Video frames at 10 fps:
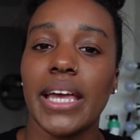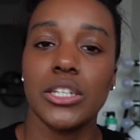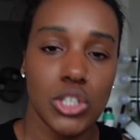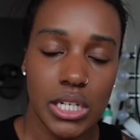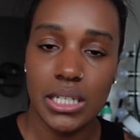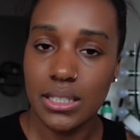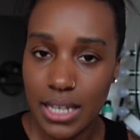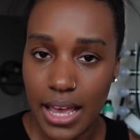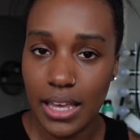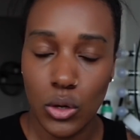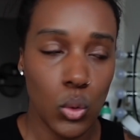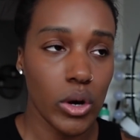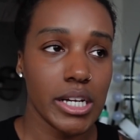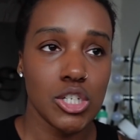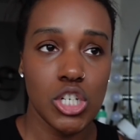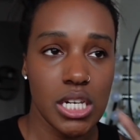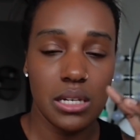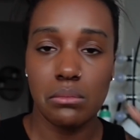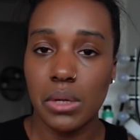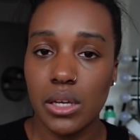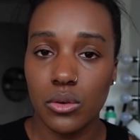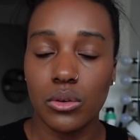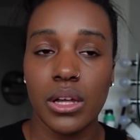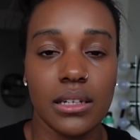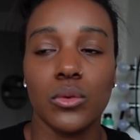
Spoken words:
a cheat day or a cheat meal.